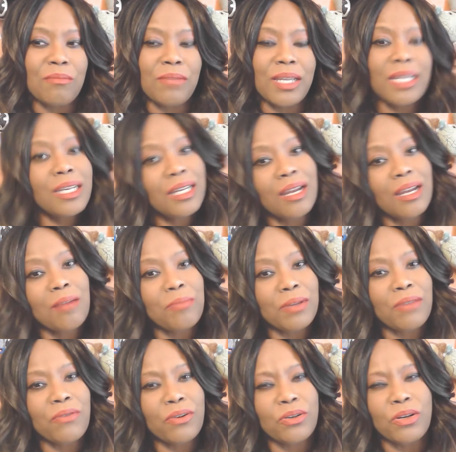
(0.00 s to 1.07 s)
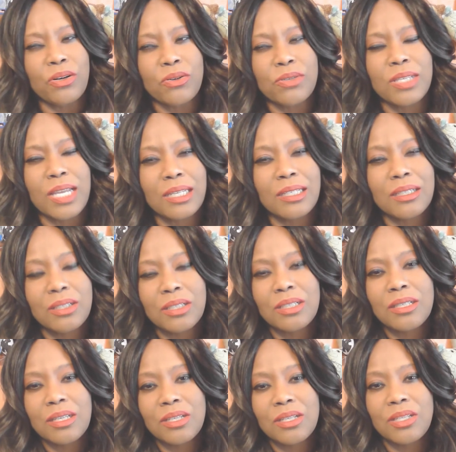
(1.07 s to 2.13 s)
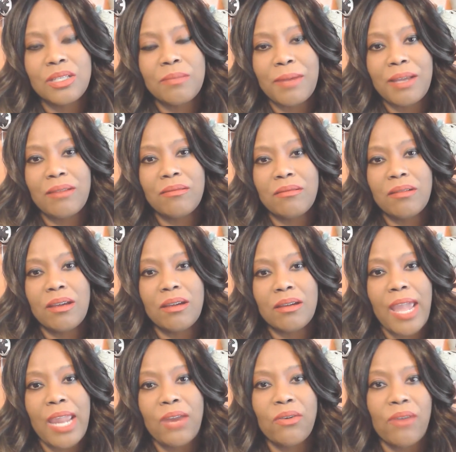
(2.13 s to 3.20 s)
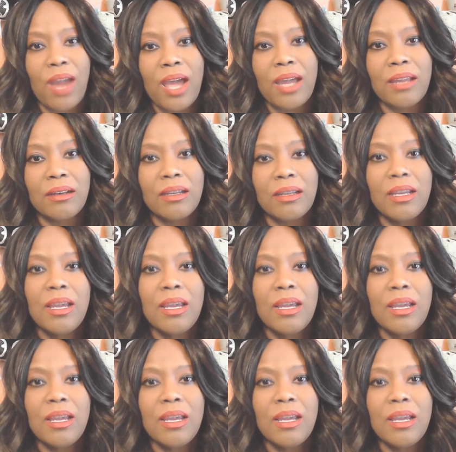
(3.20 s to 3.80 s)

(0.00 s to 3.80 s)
Indy, I believe her daughter's like, she looks like she's about 8 or 9.